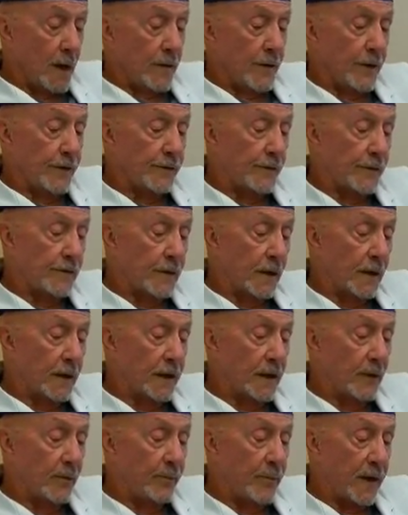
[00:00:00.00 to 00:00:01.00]
This is a
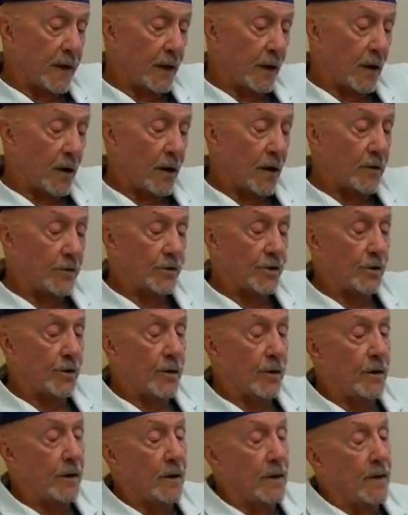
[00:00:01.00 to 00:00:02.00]
little bit
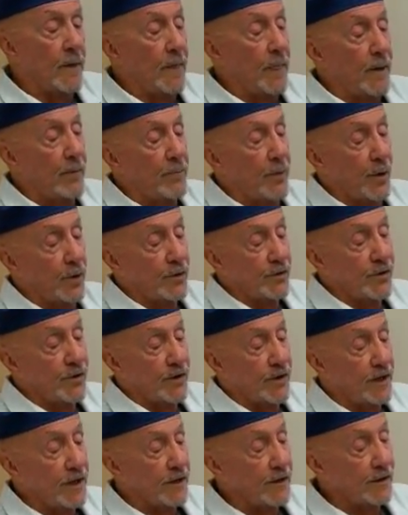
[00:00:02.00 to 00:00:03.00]
larger
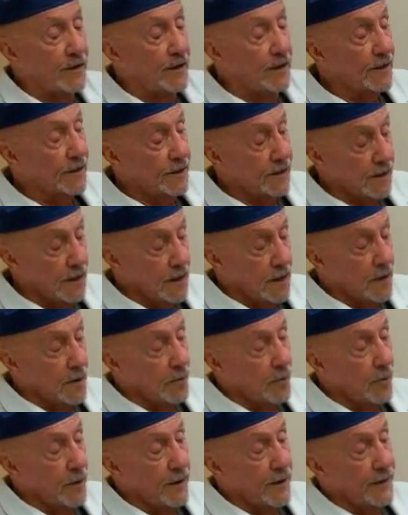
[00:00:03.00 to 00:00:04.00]
prosthesis
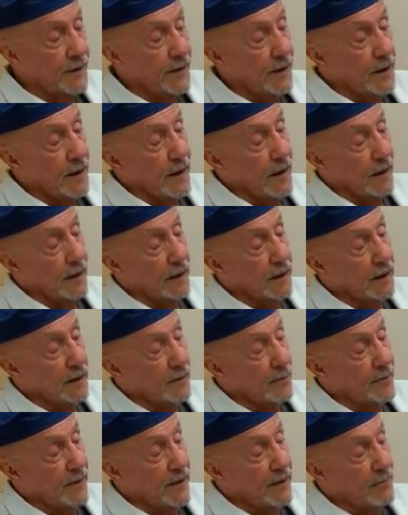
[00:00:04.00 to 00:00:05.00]
with a
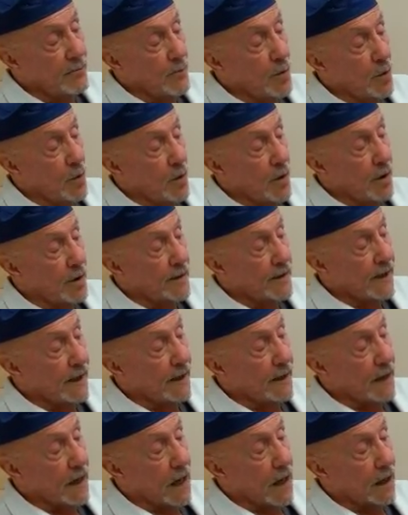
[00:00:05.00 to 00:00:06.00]
little bit more
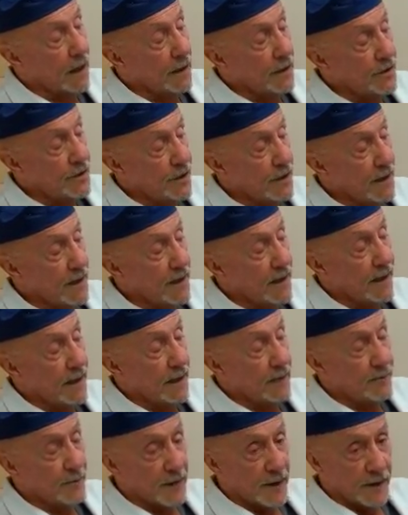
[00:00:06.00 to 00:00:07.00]
technology in
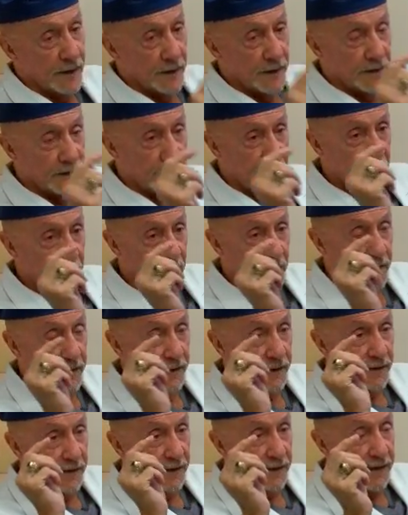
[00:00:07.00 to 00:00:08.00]
it, but it's still
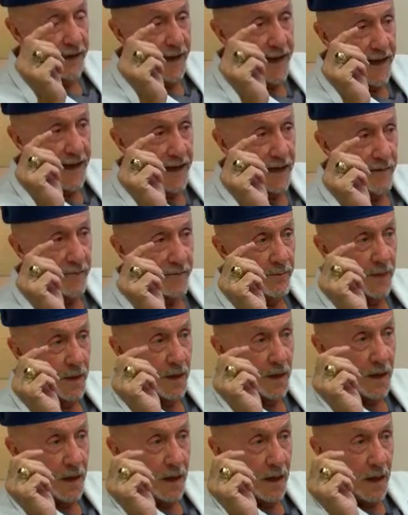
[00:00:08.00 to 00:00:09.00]
the same
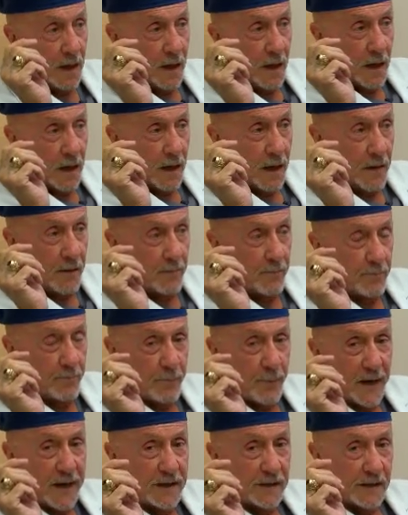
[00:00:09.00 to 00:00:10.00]

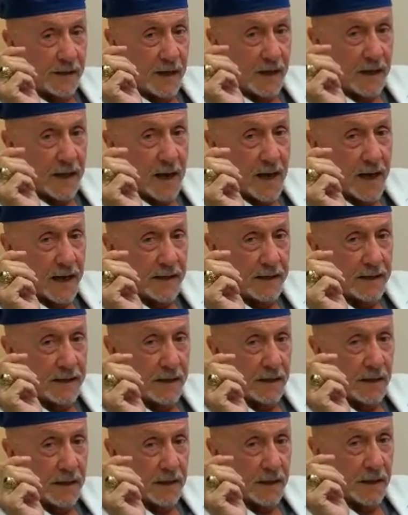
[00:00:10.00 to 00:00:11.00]
basic
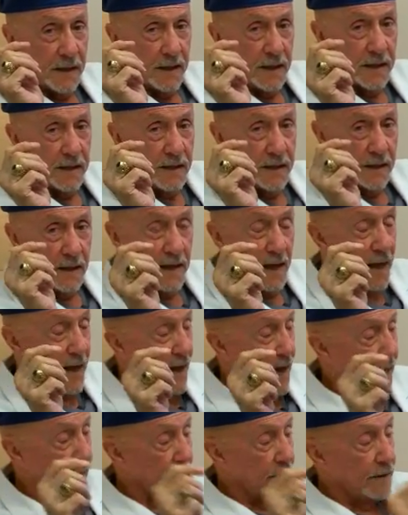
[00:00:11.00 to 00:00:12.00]
idea in
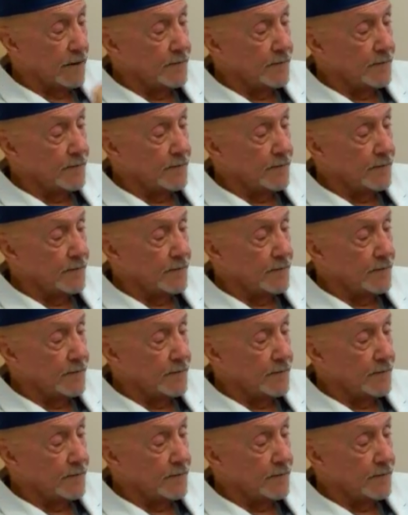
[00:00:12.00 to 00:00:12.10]
that